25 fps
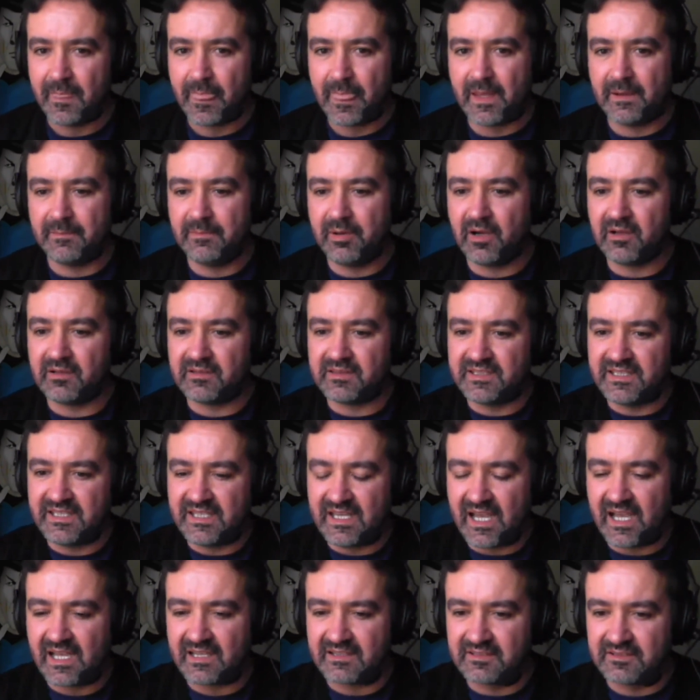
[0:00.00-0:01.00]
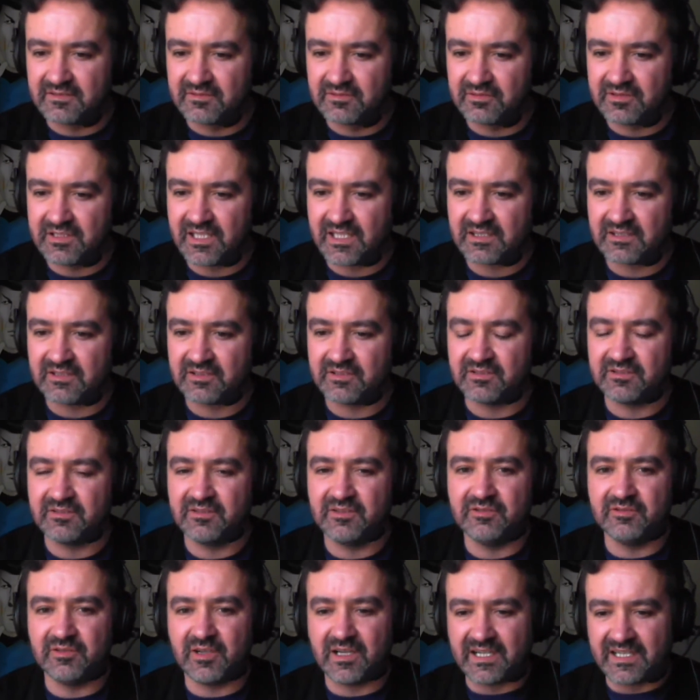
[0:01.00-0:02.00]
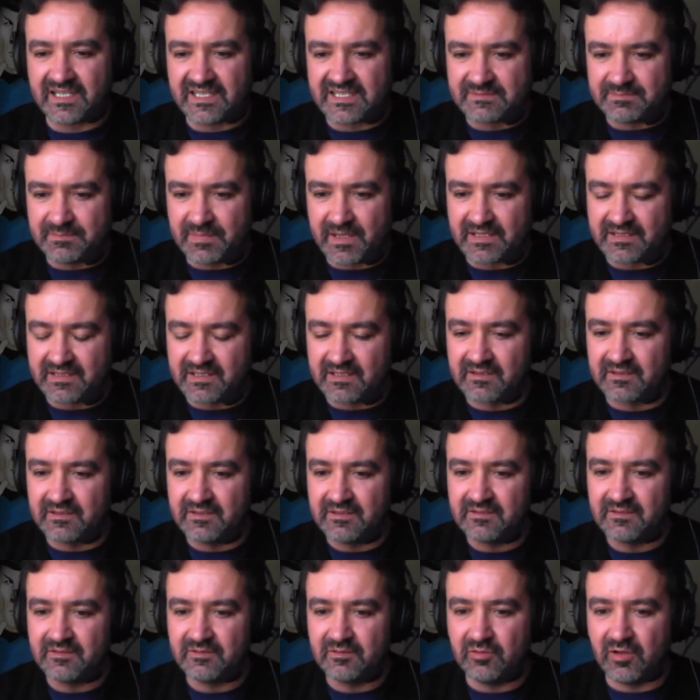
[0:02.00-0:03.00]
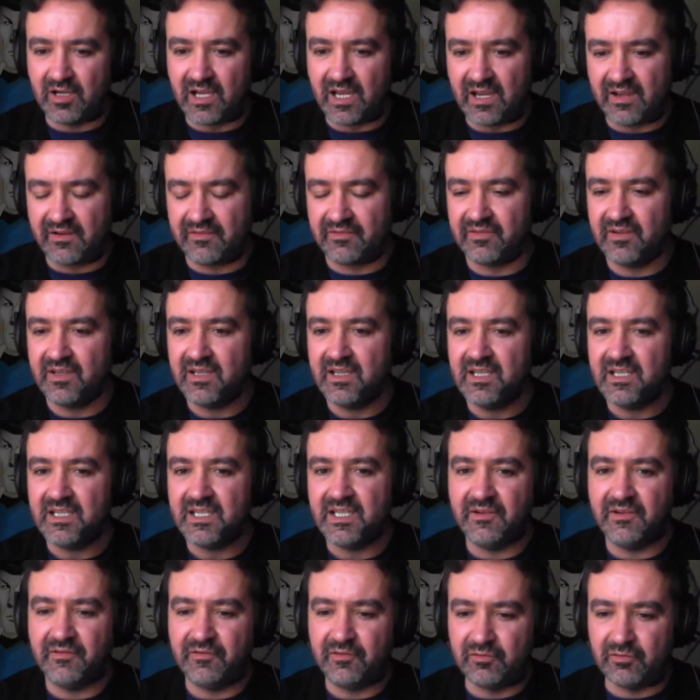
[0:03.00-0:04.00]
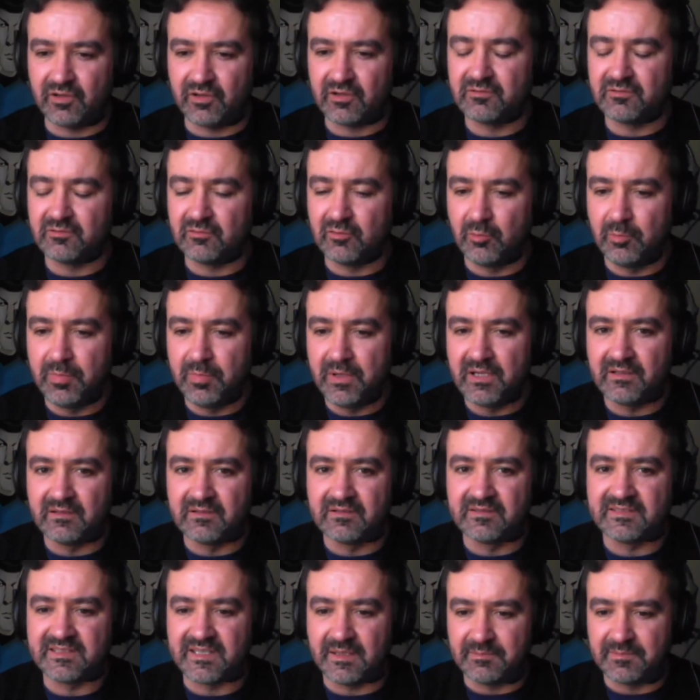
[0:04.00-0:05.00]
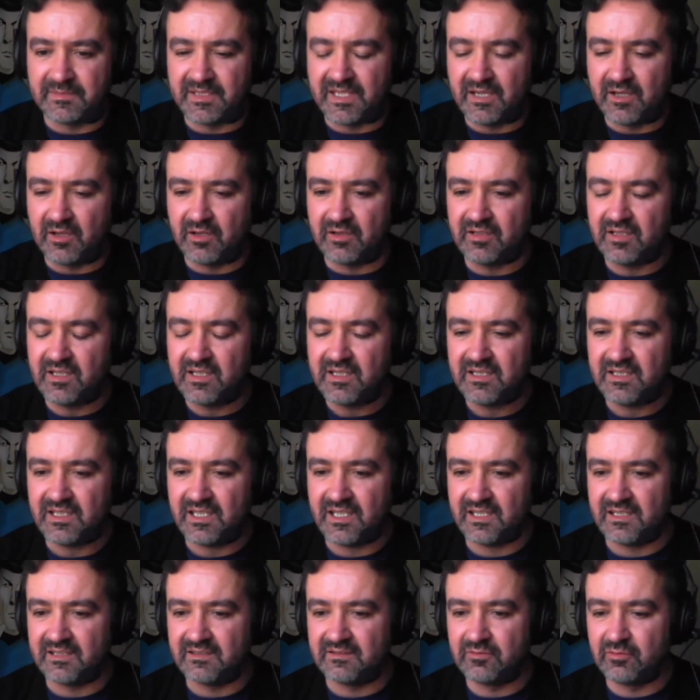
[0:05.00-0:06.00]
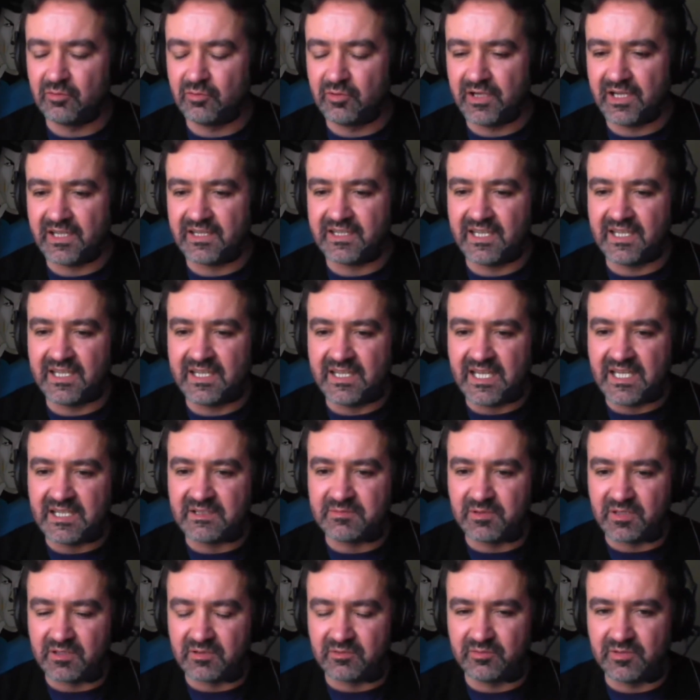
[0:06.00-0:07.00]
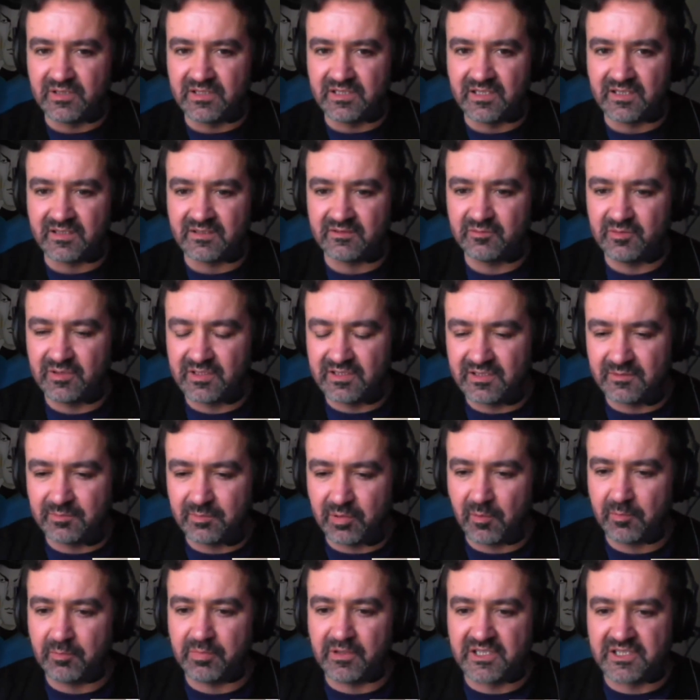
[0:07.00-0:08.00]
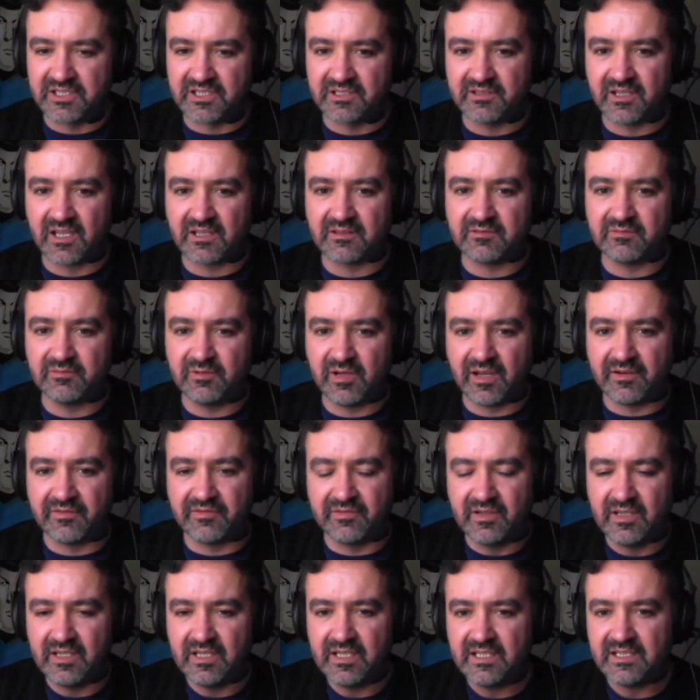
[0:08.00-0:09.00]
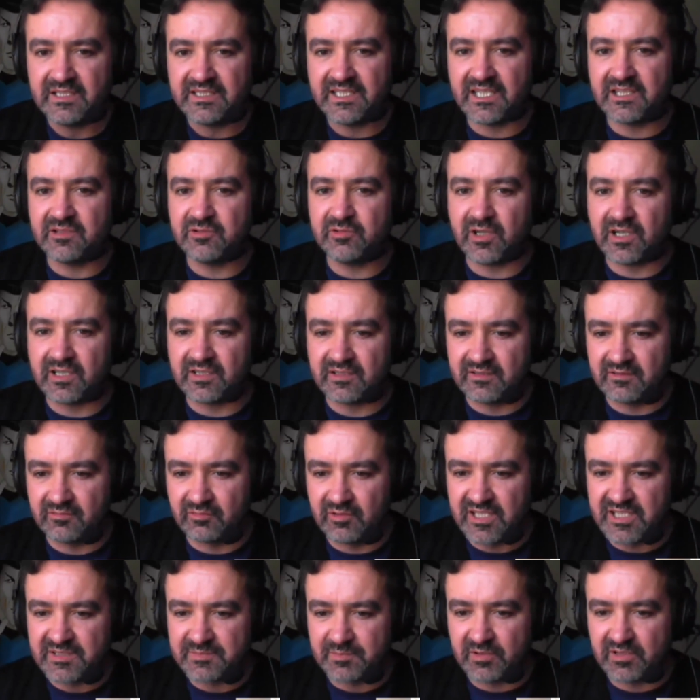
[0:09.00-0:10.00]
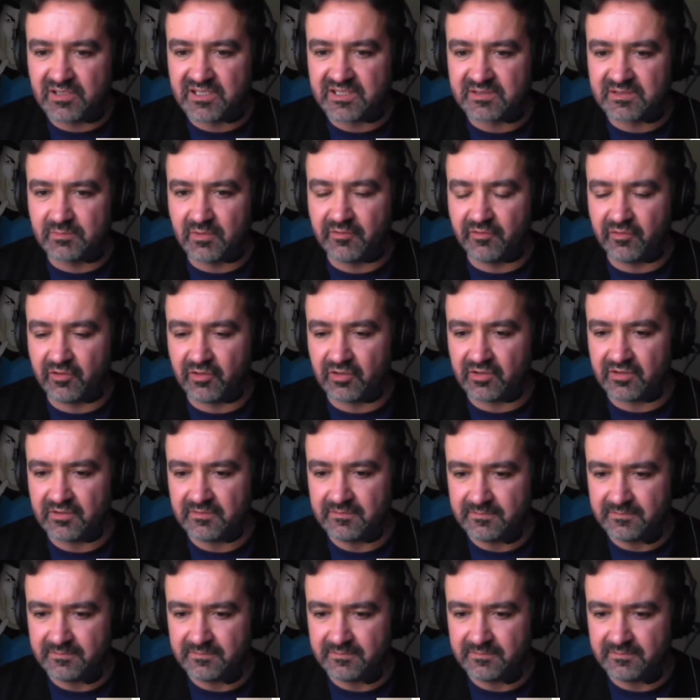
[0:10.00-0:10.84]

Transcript: about the attitude that you are expected to have if you want to build something and to create engagement with the population that you are responsible for.